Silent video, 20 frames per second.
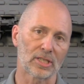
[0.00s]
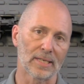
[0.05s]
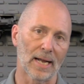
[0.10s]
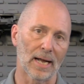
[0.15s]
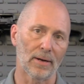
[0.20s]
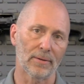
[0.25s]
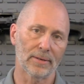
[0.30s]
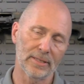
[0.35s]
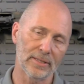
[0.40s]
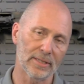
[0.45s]

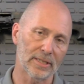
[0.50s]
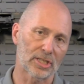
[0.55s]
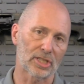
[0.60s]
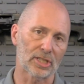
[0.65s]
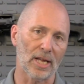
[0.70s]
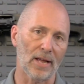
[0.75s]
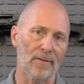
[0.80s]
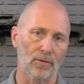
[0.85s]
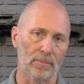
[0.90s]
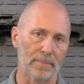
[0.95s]
now in this
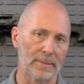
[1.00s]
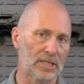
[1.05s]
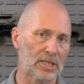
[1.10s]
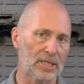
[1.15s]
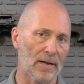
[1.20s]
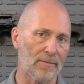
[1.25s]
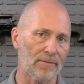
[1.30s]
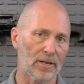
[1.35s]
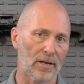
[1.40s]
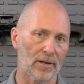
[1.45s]
safe would be
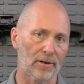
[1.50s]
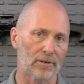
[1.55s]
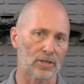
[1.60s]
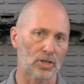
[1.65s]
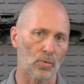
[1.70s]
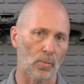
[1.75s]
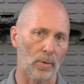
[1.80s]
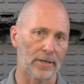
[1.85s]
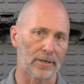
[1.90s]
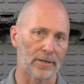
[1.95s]

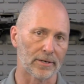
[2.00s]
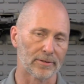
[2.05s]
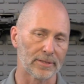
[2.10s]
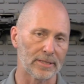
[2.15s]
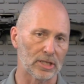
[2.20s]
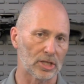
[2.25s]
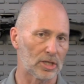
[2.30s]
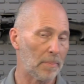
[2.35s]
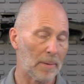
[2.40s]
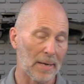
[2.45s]
720
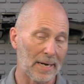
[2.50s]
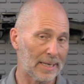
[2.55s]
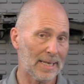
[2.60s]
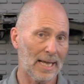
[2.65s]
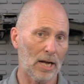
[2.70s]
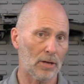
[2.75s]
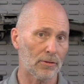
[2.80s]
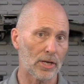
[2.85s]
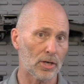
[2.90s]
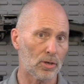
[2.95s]
degrees. Depending
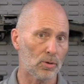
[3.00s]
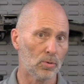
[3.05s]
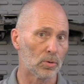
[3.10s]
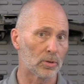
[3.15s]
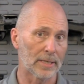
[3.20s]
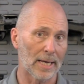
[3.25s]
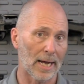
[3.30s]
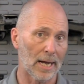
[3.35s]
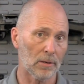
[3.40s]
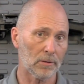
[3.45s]
how they cool
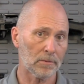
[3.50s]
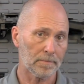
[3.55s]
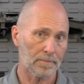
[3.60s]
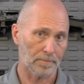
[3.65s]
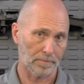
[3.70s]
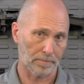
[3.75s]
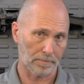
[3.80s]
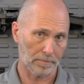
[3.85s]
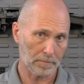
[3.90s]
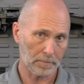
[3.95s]
down,
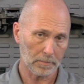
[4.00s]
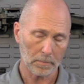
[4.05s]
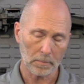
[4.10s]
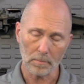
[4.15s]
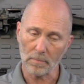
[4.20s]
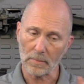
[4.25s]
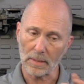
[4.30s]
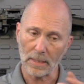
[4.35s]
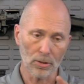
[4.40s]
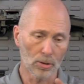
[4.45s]

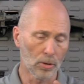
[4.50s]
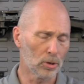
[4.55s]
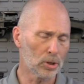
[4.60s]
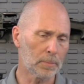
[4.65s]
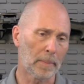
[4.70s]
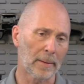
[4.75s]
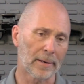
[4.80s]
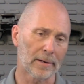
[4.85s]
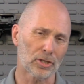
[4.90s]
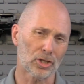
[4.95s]
those
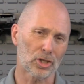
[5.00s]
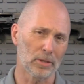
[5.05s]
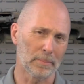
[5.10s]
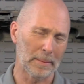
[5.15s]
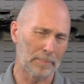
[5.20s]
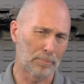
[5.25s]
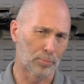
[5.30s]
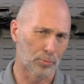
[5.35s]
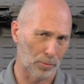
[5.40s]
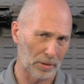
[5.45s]
barrels could be
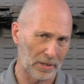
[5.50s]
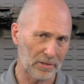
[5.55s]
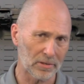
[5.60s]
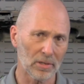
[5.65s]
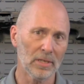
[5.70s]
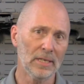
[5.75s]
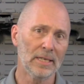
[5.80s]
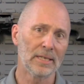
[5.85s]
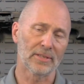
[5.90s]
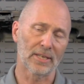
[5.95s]

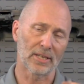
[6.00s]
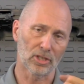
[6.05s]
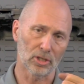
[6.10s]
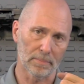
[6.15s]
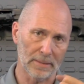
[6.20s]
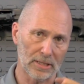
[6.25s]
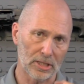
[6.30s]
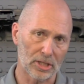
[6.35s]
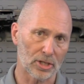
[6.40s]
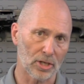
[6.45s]
brittle, they could
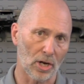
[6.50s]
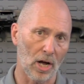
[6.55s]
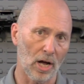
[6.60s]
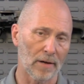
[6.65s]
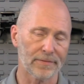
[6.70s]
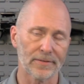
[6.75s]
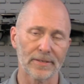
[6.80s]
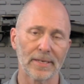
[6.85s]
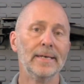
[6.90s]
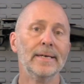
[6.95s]
be
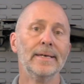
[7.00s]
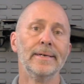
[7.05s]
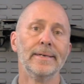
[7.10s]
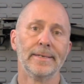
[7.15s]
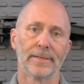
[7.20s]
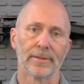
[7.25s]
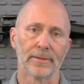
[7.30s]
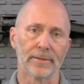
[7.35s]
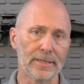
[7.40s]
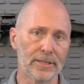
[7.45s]
soft.
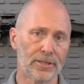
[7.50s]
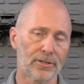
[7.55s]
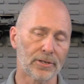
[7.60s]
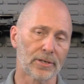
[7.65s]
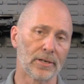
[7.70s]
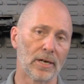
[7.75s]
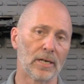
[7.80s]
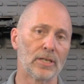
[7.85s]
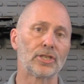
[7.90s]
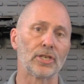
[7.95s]
These are
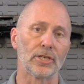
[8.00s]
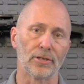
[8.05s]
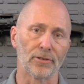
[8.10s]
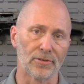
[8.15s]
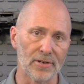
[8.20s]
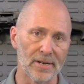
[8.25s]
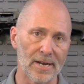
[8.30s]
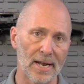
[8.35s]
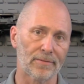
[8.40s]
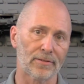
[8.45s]
guns that you're
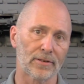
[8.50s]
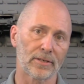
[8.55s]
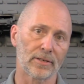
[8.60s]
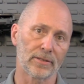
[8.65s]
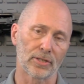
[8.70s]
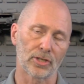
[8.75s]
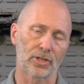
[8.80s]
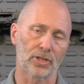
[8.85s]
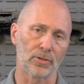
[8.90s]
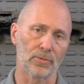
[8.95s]
never going
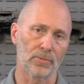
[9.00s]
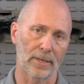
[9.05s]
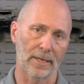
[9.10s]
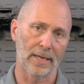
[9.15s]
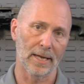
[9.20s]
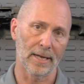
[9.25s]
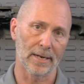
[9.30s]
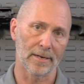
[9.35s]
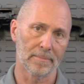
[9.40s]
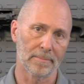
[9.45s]
to shoot
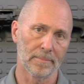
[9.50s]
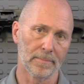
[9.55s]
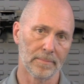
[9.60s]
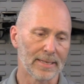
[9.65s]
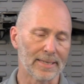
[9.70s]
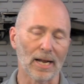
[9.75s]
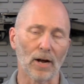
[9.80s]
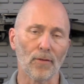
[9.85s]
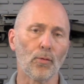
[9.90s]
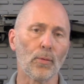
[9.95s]
again.
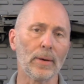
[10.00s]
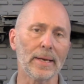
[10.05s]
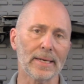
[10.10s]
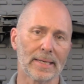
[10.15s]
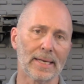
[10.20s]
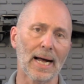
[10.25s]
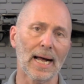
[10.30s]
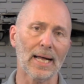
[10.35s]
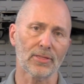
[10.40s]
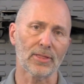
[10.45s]
Now, if we had
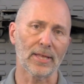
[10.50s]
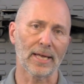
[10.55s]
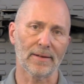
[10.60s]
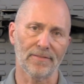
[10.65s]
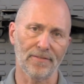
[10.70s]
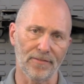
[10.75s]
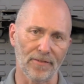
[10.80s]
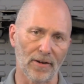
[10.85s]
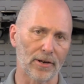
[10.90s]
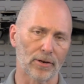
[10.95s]
got that
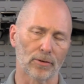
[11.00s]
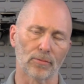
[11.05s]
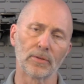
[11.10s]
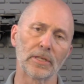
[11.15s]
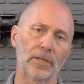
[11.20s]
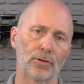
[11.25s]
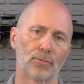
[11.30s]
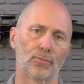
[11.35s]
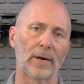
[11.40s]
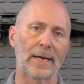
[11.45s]
fire
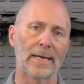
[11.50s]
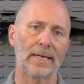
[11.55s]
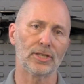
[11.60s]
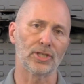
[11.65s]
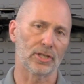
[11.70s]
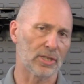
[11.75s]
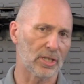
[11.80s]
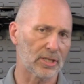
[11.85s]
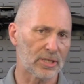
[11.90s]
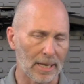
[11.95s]
really
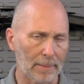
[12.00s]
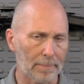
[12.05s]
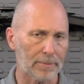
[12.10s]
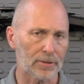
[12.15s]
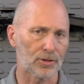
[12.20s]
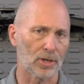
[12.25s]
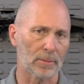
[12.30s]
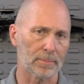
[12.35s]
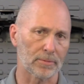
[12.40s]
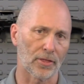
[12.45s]
raging, the
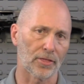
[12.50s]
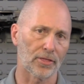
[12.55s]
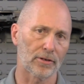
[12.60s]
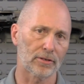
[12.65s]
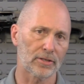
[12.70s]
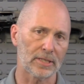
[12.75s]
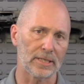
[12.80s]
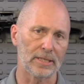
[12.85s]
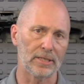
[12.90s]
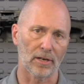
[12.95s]
temperature up to
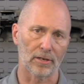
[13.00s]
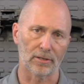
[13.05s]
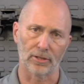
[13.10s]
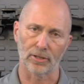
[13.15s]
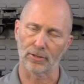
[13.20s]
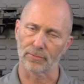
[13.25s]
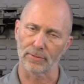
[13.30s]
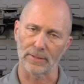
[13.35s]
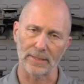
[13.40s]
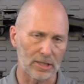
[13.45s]
1300
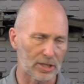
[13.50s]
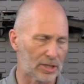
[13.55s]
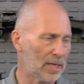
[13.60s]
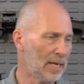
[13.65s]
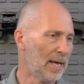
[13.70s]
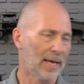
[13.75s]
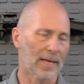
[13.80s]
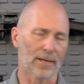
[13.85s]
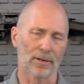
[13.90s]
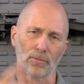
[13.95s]
degrees
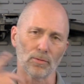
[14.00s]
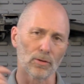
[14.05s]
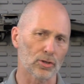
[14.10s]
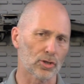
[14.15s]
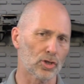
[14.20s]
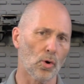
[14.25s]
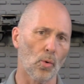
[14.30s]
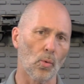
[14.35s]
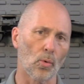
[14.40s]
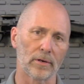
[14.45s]
and a real
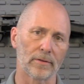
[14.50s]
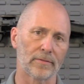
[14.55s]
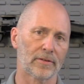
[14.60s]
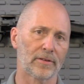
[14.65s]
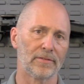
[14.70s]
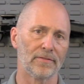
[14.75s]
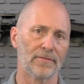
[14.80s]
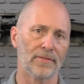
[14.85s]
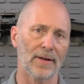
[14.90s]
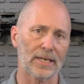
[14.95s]
torrent of
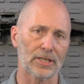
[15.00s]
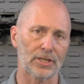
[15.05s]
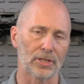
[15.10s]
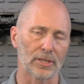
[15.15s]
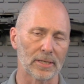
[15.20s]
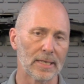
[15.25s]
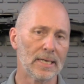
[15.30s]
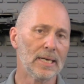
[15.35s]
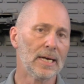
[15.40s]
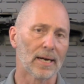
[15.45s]

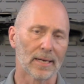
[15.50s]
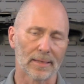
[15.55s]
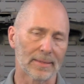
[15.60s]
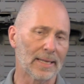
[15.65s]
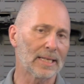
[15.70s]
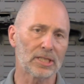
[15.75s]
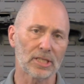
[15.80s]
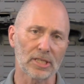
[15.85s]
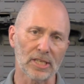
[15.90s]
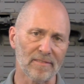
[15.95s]
convection,
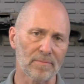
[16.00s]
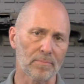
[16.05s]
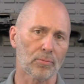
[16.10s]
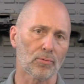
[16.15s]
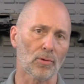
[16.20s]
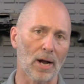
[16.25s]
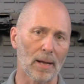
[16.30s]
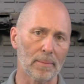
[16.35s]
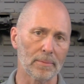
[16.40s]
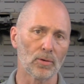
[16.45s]
that safe
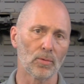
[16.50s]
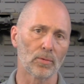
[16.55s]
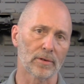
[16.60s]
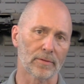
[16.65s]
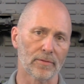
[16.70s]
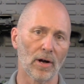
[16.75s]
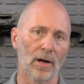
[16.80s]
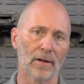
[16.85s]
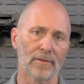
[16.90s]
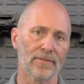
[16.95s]
probably would have
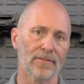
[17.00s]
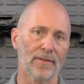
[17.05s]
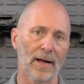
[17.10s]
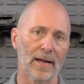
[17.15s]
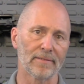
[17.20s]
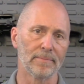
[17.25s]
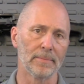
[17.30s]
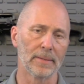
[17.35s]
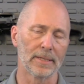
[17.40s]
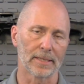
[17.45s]
gone
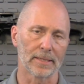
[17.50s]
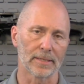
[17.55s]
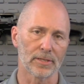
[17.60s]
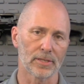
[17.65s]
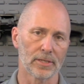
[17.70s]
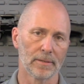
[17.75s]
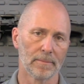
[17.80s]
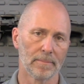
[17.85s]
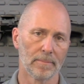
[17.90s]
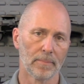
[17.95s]
5 minutes.
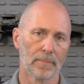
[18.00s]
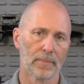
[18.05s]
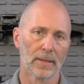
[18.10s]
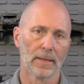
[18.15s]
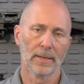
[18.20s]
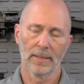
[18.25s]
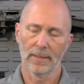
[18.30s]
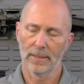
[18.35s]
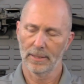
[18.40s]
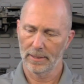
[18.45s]

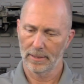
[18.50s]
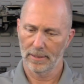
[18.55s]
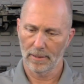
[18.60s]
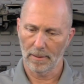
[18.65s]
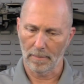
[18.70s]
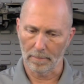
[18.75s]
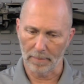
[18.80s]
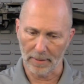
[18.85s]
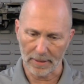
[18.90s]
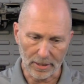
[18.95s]

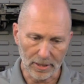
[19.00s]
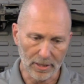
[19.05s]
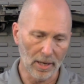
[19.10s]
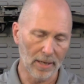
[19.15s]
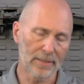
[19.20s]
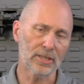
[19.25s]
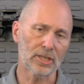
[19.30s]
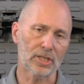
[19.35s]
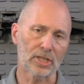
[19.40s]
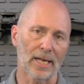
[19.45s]
But
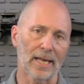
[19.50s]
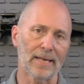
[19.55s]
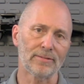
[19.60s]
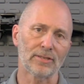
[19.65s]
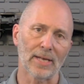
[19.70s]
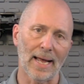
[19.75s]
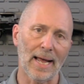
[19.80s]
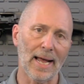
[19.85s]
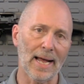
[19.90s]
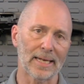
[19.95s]
gun safes,
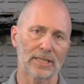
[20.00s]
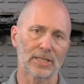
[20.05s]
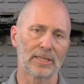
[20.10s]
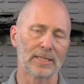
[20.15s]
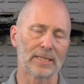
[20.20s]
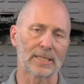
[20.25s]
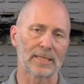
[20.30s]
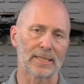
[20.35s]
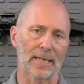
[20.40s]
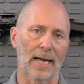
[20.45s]
as
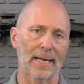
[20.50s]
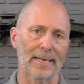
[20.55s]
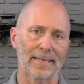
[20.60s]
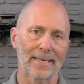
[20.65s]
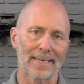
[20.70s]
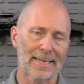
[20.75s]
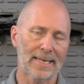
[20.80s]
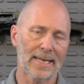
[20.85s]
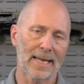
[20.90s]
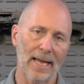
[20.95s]
designed,
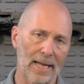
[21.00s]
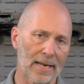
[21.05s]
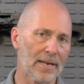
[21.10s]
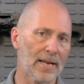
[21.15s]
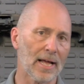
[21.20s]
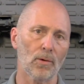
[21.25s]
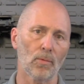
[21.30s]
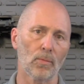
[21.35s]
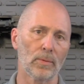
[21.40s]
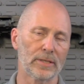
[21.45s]

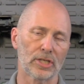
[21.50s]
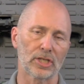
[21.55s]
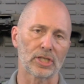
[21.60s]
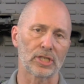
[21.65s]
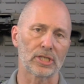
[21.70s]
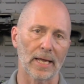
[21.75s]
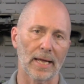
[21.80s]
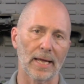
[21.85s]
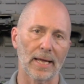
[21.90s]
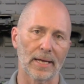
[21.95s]
cannot
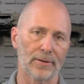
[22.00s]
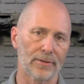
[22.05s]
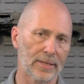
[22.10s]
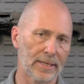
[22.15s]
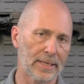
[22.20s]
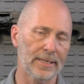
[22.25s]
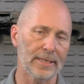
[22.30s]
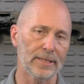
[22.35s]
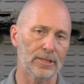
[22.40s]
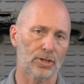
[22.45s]
withstand the
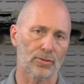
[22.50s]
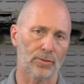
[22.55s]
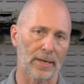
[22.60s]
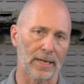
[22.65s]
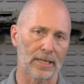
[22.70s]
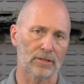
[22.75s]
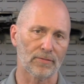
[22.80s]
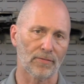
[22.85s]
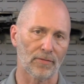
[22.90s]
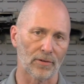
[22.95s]
heat
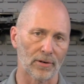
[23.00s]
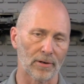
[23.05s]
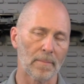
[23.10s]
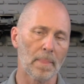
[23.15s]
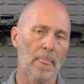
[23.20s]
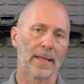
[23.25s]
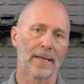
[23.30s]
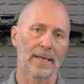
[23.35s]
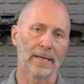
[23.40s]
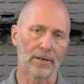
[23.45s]
transfer
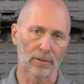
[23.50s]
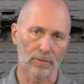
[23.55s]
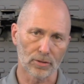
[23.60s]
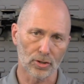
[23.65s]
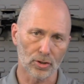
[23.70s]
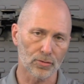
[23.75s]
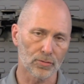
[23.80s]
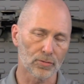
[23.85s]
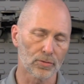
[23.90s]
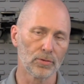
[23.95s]
in a
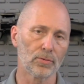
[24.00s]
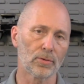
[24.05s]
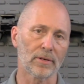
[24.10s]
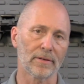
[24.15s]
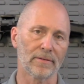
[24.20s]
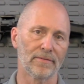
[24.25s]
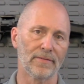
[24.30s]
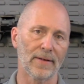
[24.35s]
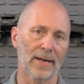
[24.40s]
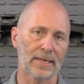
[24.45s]
true
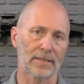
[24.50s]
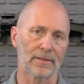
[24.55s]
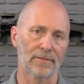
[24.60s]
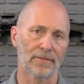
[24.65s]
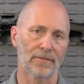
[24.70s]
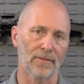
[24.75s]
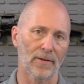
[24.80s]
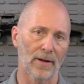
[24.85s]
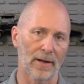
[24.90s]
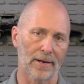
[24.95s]
convective
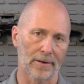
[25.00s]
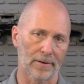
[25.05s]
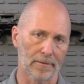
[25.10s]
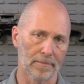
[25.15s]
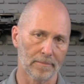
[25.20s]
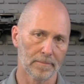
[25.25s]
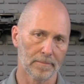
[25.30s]
fire.